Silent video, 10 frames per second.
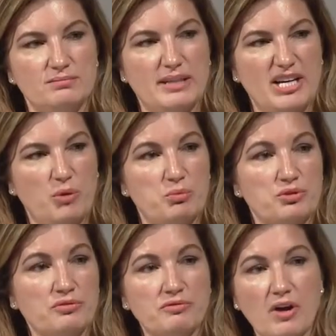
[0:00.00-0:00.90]
being able
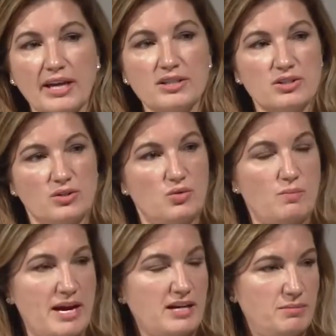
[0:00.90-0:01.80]
to find your
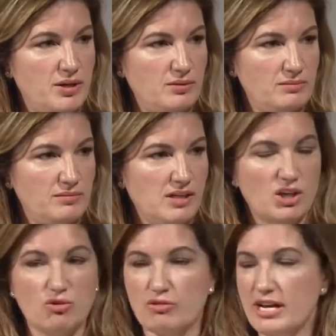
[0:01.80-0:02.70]
backbone,
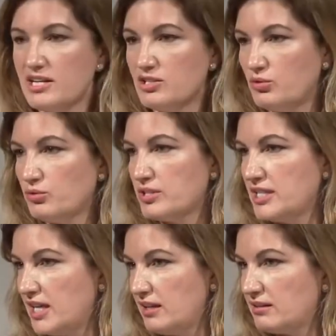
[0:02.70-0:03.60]
grit your
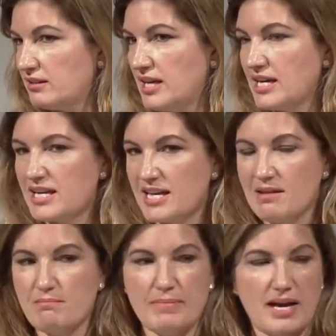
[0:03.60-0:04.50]
teeth,
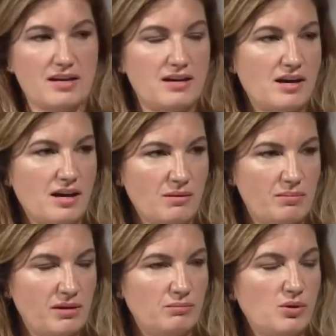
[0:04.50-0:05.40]
get back
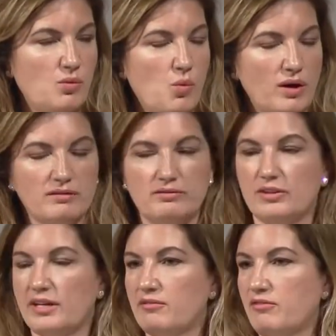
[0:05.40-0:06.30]
up and put one
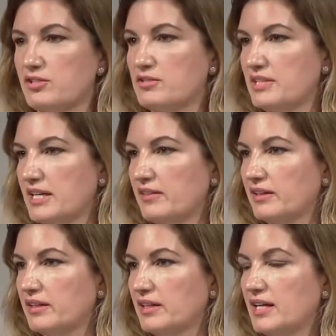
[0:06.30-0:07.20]
foot in front of the
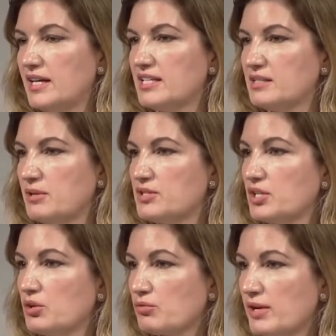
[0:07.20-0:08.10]
other is the most
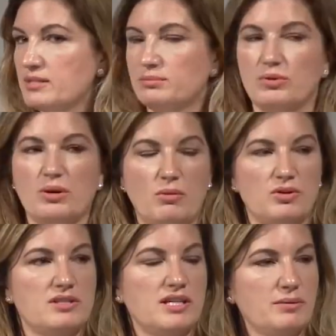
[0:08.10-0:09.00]
incredible
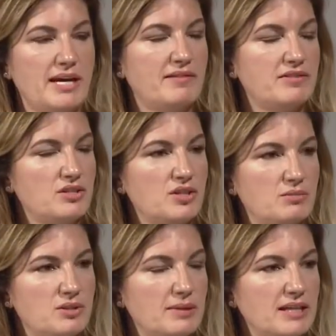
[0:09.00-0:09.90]
commodity we have as
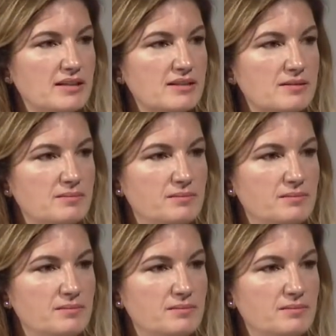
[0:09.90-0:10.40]
human beings.